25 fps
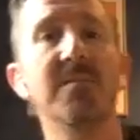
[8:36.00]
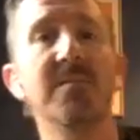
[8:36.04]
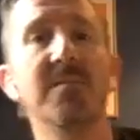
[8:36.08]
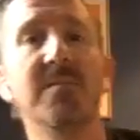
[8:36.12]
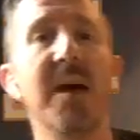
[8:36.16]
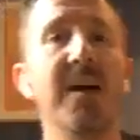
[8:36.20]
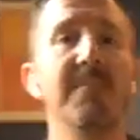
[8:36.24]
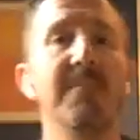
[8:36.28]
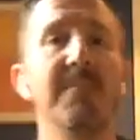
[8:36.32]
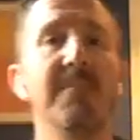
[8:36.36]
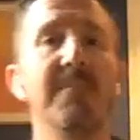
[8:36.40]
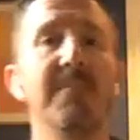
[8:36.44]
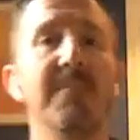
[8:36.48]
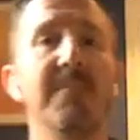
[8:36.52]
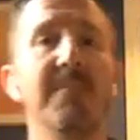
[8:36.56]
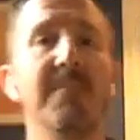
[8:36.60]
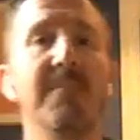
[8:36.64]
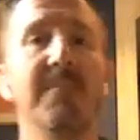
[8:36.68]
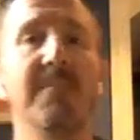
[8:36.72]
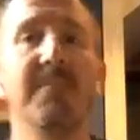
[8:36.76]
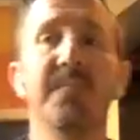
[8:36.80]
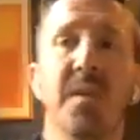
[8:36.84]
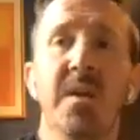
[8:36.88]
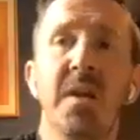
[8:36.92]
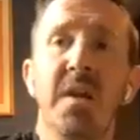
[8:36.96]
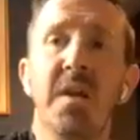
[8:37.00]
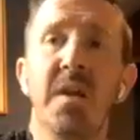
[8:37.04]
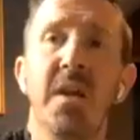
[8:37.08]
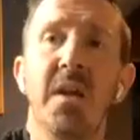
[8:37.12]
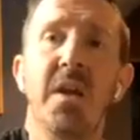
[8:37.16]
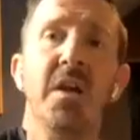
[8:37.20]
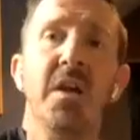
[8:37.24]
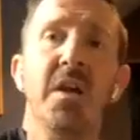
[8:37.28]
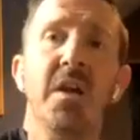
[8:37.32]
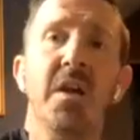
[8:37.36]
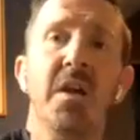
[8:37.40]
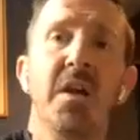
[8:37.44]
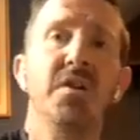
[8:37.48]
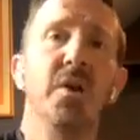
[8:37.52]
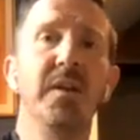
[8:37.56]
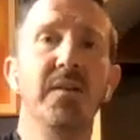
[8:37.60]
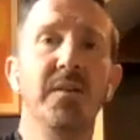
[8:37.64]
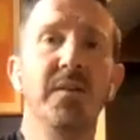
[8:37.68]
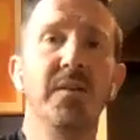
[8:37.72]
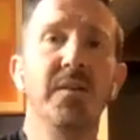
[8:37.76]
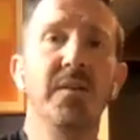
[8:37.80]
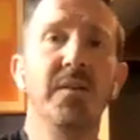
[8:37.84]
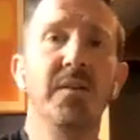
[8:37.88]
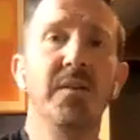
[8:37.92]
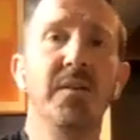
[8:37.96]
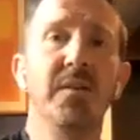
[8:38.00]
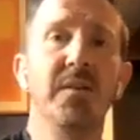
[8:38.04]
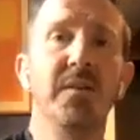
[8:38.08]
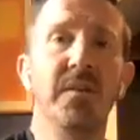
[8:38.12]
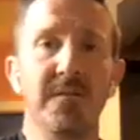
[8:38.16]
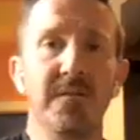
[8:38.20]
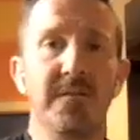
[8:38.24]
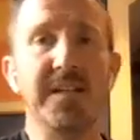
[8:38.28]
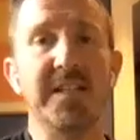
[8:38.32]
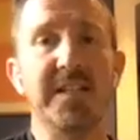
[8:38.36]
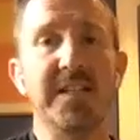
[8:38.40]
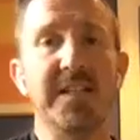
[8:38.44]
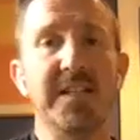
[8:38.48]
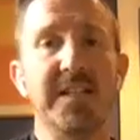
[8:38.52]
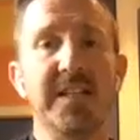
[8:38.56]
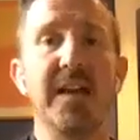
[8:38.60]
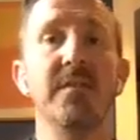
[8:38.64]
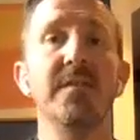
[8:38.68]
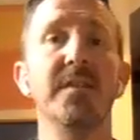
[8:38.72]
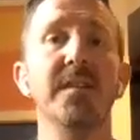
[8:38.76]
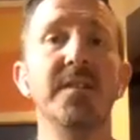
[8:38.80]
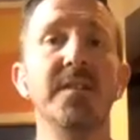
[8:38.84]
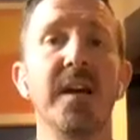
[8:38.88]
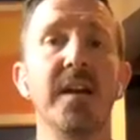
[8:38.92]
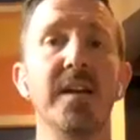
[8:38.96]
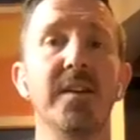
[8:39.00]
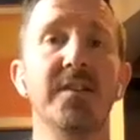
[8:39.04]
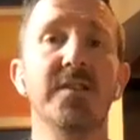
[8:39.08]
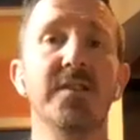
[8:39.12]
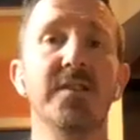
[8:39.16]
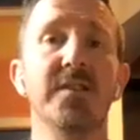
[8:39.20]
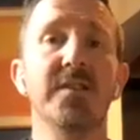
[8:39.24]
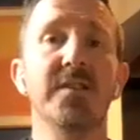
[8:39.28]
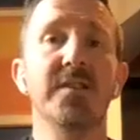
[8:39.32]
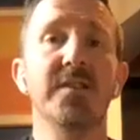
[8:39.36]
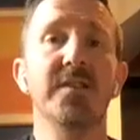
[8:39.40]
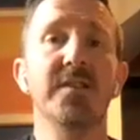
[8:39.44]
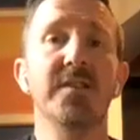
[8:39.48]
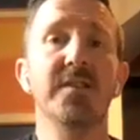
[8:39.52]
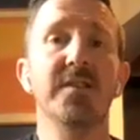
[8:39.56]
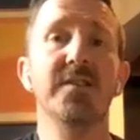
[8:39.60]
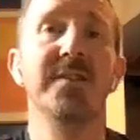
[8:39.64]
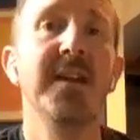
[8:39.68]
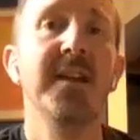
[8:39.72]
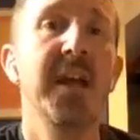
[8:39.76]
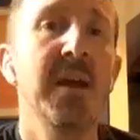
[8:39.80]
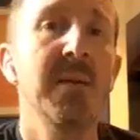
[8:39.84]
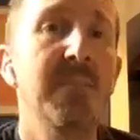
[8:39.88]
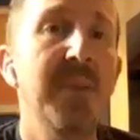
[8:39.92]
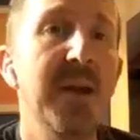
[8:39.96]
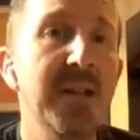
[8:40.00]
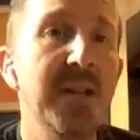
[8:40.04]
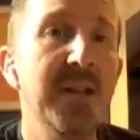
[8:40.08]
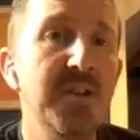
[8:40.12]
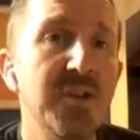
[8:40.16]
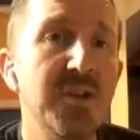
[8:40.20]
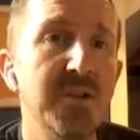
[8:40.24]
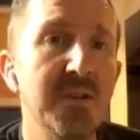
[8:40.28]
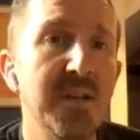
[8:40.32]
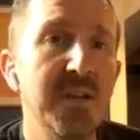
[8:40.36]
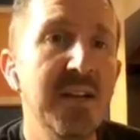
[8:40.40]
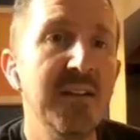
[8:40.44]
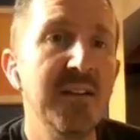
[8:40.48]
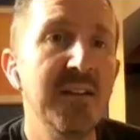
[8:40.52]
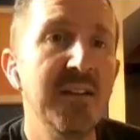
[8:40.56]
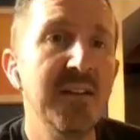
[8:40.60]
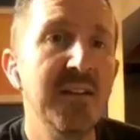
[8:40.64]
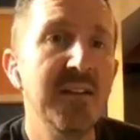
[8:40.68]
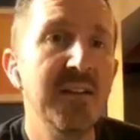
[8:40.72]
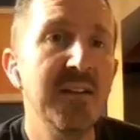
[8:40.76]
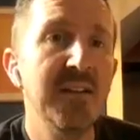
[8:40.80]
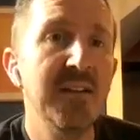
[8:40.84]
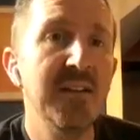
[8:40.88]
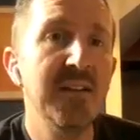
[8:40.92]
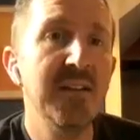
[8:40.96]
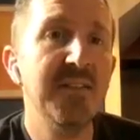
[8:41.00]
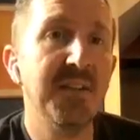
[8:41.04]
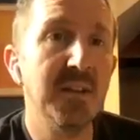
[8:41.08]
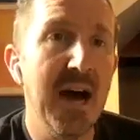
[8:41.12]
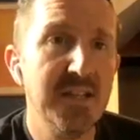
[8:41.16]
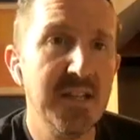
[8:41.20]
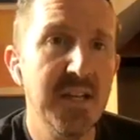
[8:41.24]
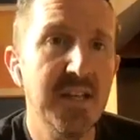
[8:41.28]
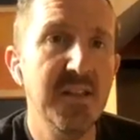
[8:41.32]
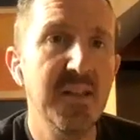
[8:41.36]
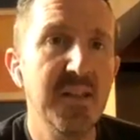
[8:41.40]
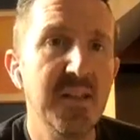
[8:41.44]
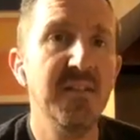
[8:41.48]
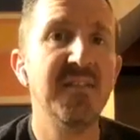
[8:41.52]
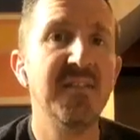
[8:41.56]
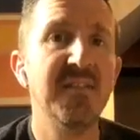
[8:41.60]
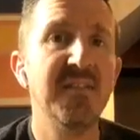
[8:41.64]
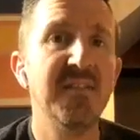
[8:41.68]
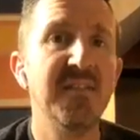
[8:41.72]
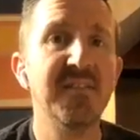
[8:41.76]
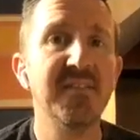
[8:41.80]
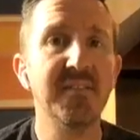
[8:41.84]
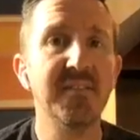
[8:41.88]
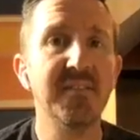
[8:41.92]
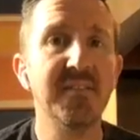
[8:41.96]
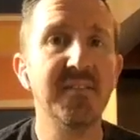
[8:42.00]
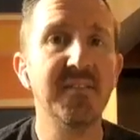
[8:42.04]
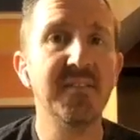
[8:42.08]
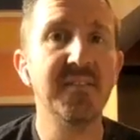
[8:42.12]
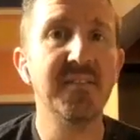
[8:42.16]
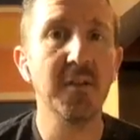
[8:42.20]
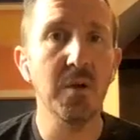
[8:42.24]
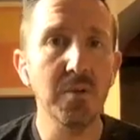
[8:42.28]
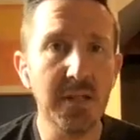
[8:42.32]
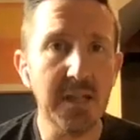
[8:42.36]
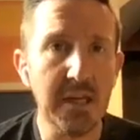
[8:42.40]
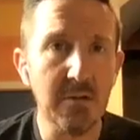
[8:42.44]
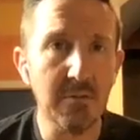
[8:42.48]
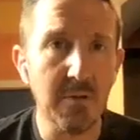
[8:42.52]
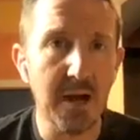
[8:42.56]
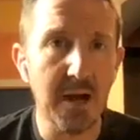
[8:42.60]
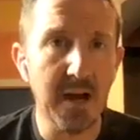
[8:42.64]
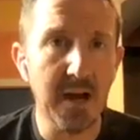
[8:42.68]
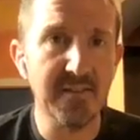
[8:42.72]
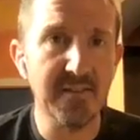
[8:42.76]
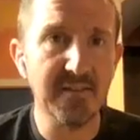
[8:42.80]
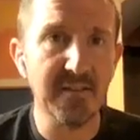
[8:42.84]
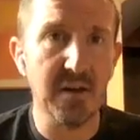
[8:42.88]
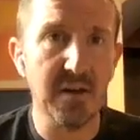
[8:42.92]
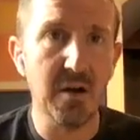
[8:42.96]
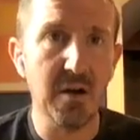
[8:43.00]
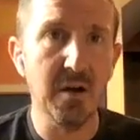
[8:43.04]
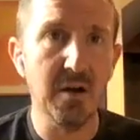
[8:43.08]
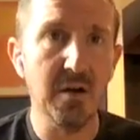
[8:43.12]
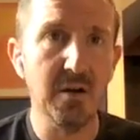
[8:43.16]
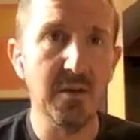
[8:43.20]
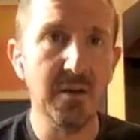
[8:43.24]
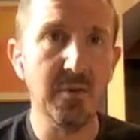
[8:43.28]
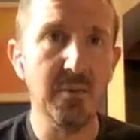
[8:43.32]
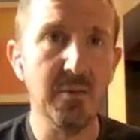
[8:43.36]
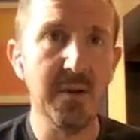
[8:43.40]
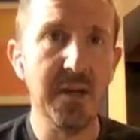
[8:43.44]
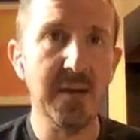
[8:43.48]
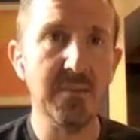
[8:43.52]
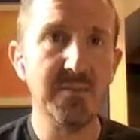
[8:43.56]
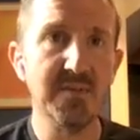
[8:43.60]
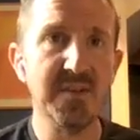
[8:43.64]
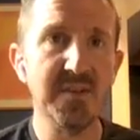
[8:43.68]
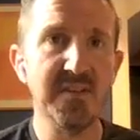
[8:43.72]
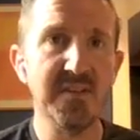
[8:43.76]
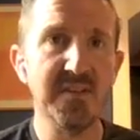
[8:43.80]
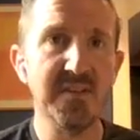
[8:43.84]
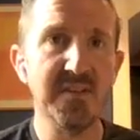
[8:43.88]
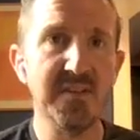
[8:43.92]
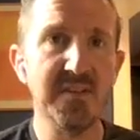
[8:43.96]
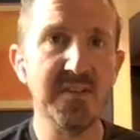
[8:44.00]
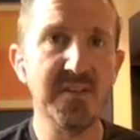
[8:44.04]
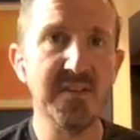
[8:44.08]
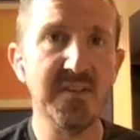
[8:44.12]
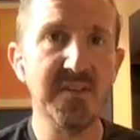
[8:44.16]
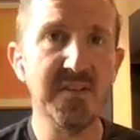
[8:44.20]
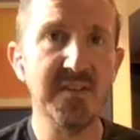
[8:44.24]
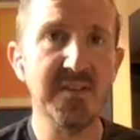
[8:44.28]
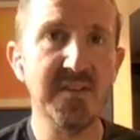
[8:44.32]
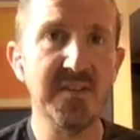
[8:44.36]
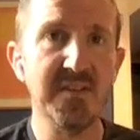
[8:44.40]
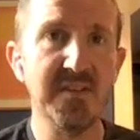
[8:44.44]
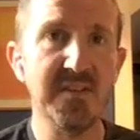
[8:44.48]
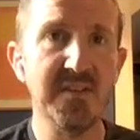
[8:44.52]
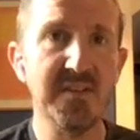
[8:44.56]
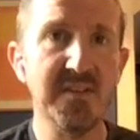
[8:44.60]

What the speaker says: the mat. Toe heel your feet together to touch. Bend your knees a lot and then slowly rise all the way up to stand.